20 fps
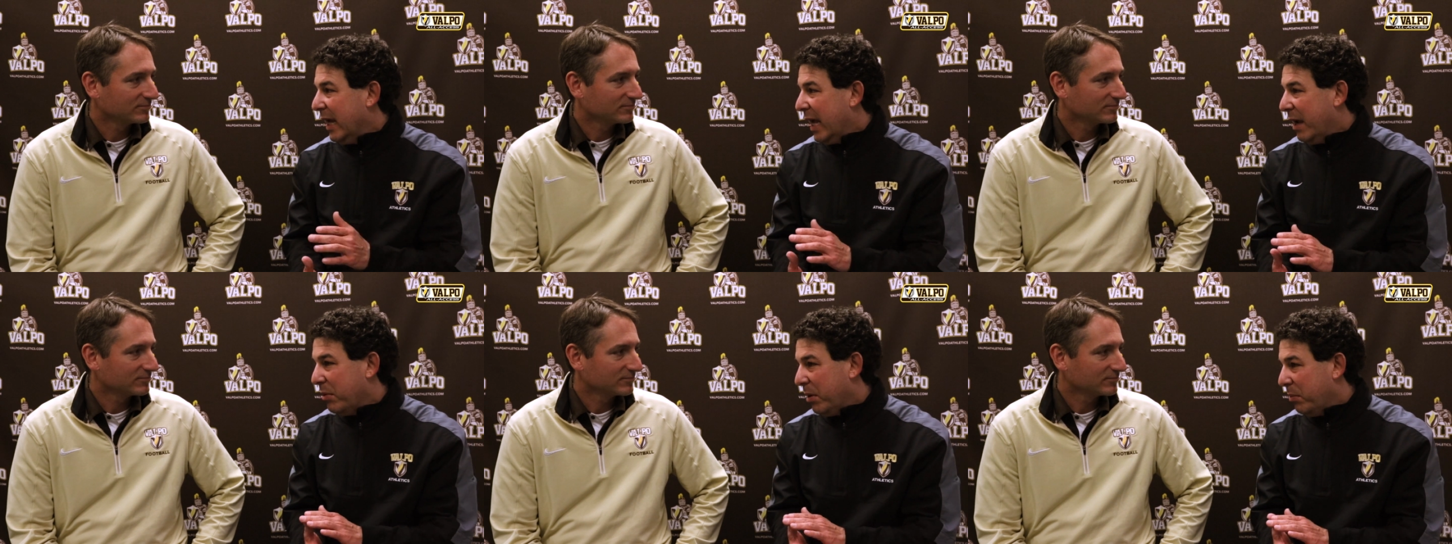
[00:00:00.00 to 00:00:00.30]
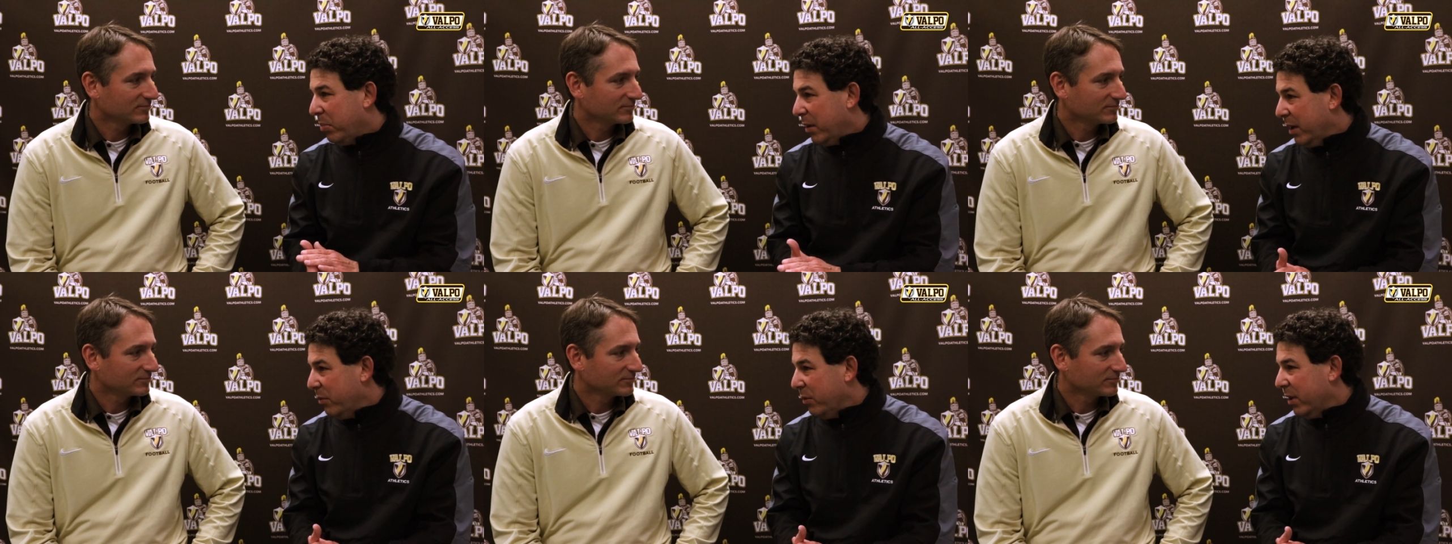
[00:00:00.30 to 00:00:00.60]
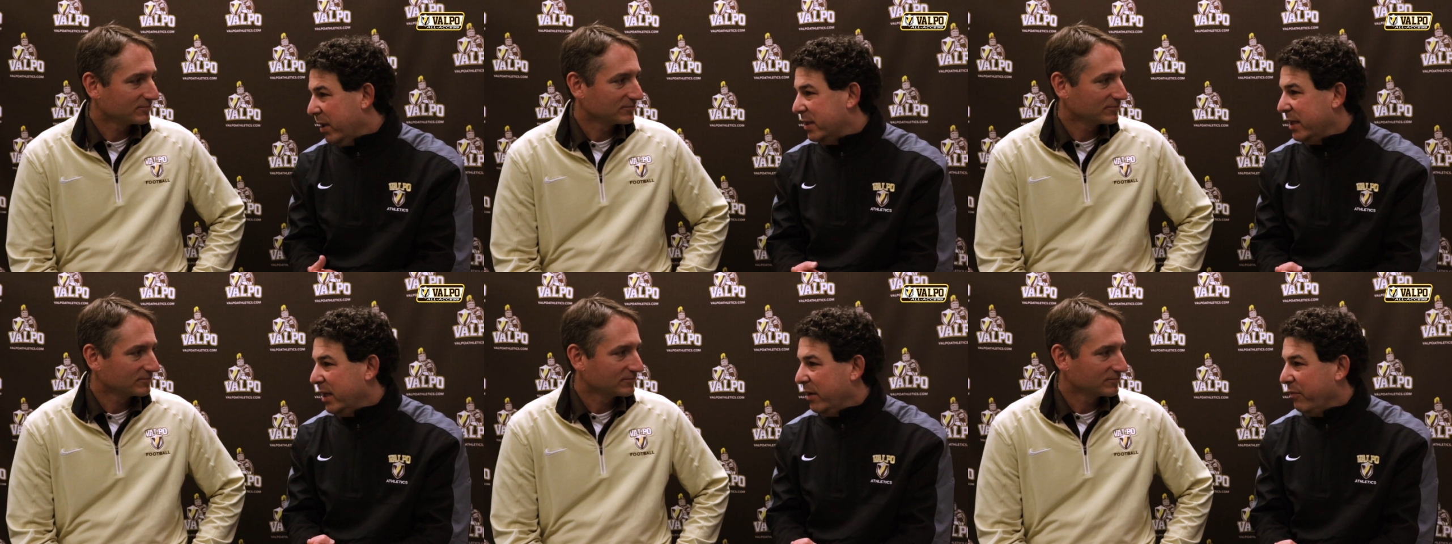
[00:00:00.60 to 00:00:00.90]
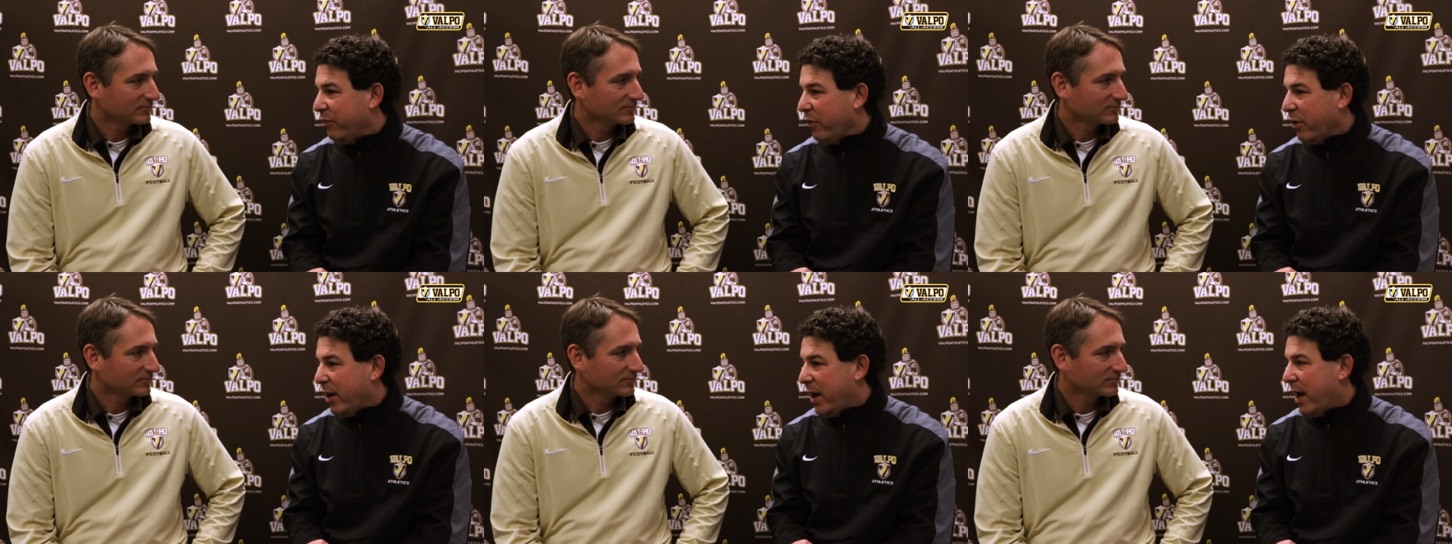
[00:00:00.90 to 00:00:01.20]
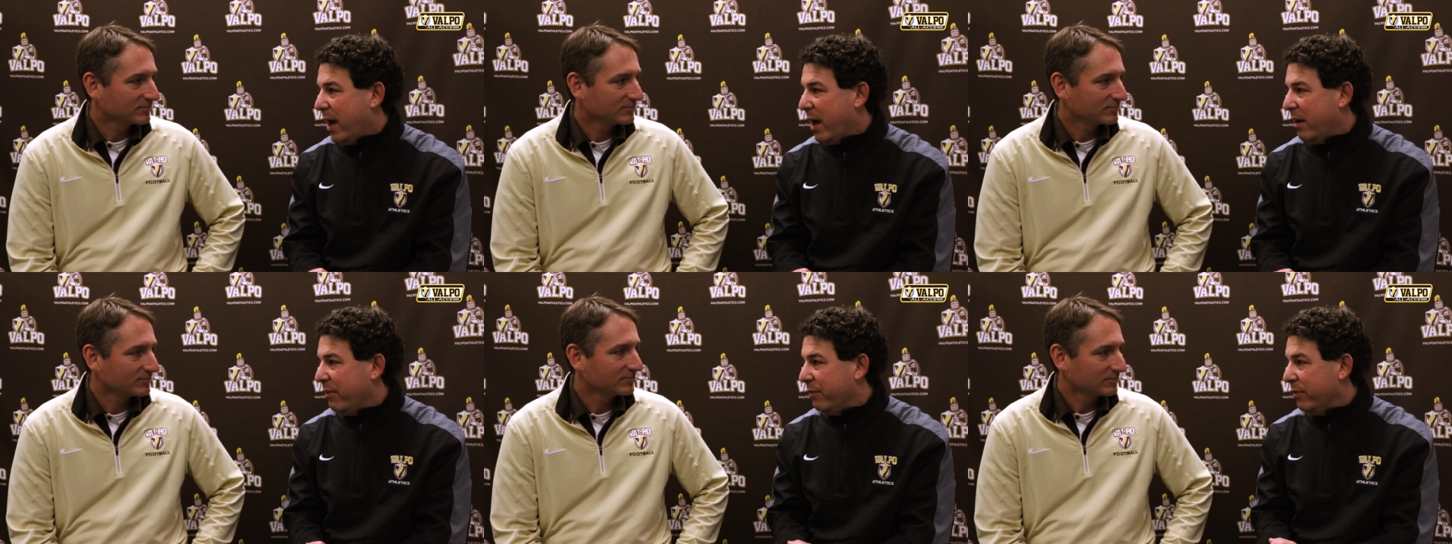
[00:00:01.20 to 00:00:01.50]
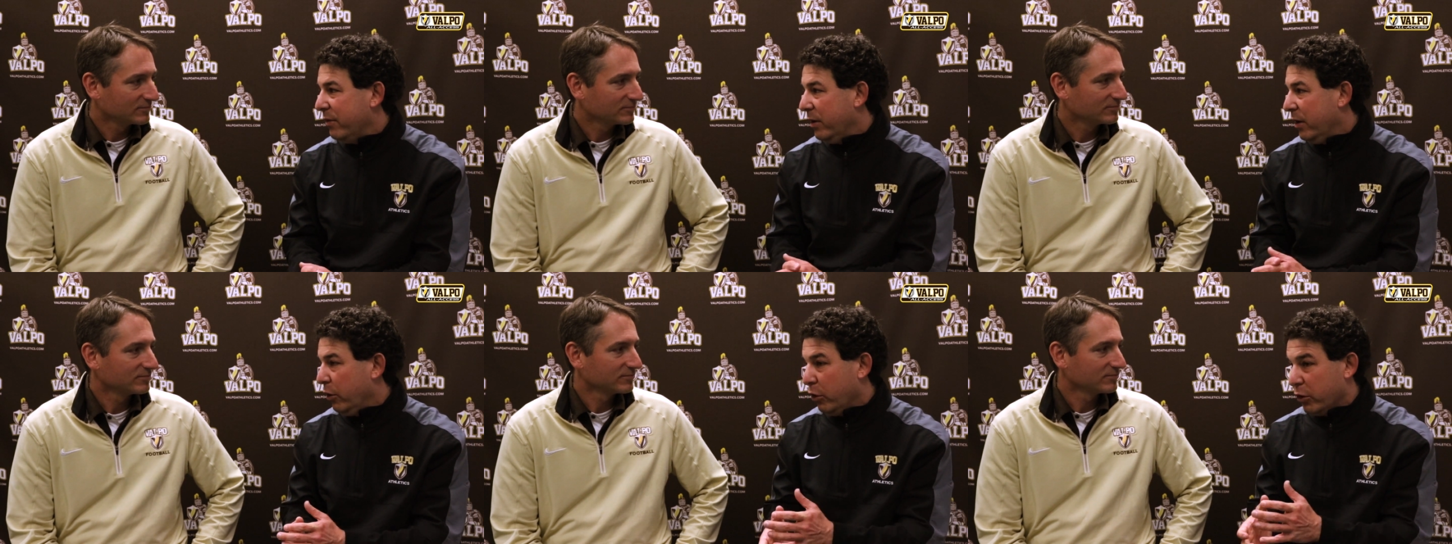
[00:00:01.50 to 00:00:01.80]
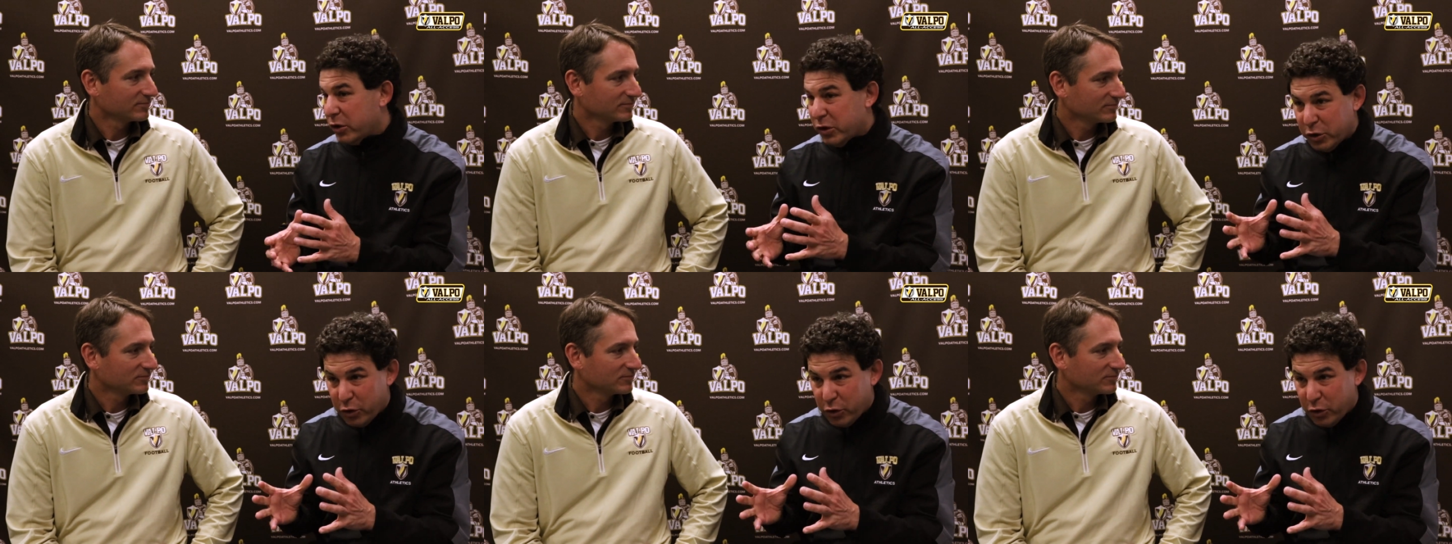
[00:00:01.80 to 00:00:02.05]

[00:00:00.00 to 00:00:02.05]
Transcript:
Speaker 1: able to play with a team for a half. Looks